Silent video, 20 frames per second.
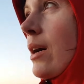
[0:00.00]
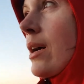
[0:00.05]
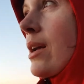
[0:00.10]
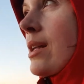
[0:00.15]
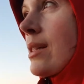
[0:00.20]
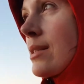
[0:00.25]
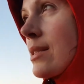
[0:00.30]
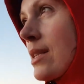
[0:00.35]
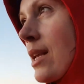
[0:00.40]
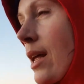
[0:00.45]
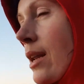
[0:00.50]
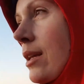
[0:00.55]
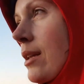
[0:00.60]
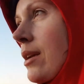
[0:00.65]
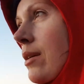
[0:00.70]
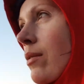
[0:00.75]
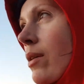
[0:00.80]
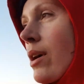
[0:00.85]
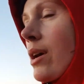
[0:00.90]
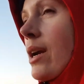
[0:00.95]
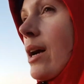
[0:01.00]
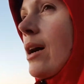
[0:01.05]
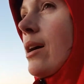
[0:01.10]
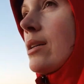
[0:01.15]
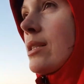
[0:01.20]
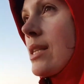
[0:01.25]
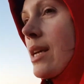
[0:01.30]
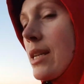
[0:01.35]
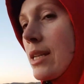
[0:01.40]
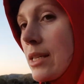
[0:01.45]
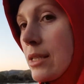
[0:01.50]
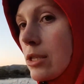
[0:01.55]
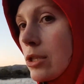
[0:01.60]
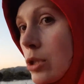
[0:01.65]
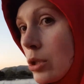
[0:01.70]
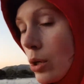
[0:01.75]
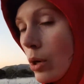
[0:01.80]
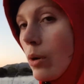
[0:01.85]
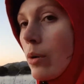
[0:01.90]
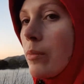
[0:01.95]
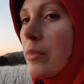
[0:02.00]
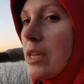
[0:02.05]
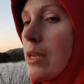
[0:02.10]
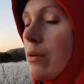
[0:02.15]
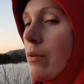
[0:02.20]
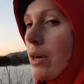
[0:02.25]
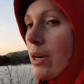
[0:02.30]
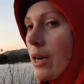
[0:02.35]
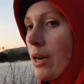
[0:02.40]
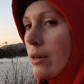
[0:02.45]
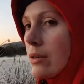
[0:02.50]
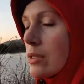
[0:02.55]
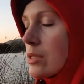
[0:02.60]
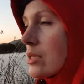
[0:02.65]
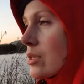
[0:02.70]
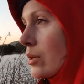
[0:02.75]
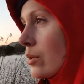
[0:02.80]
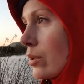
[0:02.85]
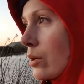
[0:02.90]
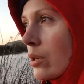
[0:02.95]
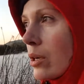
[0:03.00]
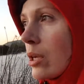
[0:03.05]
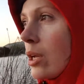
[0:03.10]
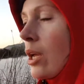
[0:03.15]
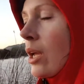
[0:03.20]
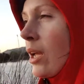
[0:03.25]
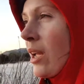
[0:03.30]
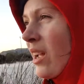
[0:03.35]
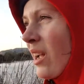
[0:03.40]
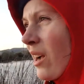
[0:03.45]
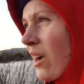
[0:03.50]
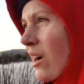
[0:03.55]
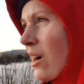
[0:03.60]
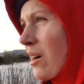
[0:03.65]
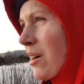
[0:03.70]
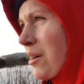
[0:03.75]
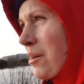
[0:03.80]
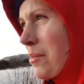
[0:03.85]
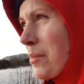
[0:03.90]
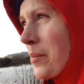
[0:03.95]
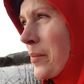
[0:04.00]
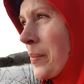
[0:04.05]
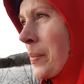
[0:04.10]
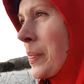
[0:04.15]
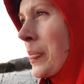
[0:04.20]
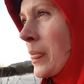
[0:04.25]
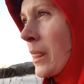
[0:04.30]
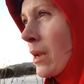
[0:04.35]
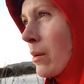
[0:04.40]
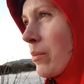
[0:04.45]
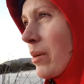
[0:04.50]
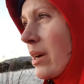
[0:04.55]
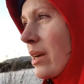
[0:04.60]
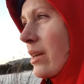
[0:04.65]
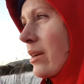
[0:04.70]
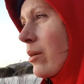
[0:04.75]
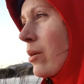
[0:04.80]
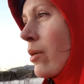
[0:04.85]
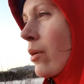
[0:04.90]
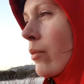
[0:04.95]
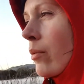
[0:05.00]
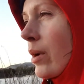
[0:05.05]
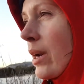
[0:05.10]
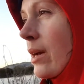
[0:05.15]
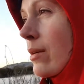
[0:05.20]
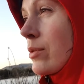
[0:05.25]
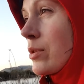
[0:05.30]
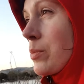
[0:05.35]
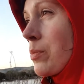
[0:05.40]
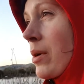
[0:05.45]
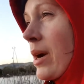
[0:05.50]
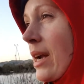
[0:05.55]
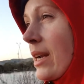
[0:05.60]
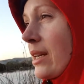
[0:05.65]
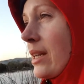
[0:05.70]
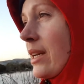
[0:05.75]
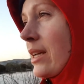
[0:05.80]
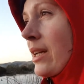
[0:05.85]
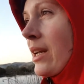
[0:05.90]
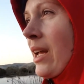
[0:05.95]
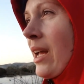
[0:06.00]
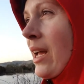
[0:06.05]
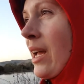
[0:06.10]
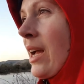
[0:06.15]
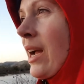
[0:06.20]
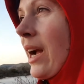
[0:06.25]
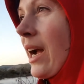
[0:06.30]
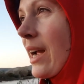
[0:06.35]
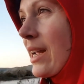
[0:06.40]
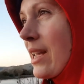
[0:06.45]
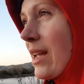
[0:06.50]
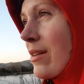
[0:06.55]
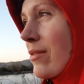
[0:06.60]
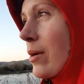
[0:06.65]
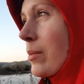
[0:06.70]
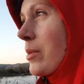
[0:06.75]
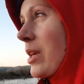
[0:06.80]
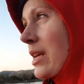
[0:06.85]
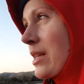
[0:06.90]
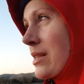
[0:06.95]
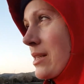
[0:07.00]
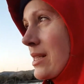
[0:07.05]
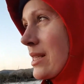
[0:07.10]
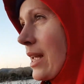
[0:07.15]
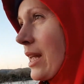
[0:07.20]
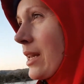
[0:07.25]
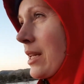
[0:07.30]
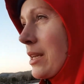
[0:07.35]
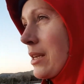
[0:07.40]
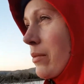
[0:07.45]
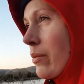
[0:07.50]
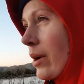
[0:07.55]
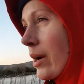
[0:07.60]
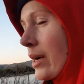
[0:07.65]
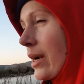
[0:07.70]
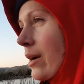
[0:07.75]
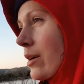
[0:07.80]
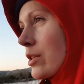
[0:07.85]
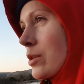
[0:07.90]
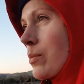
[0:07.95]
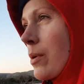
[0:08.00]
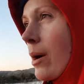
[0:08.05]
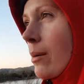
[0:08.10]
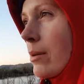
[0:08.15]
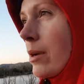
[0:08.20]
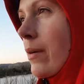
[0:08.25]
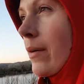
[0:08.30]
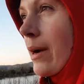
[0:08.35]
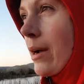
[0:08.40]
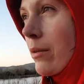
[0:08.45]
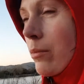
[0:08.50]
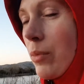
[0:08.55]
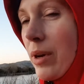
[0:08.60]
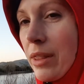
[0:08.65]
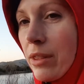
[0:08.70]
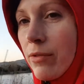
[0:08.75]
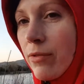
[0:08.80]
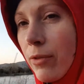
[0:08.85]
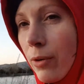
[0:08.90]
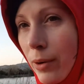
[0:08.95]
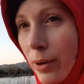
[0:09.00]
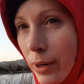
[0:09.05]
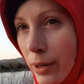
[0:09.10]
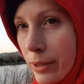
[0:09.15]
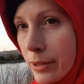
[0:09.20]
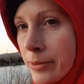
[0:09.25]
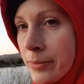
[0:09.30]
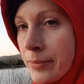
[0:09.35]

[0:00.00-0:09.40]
insanity workouts. I did so many workouts. So, but when I was pregnant, I gave up the insanity workouts probably around month 4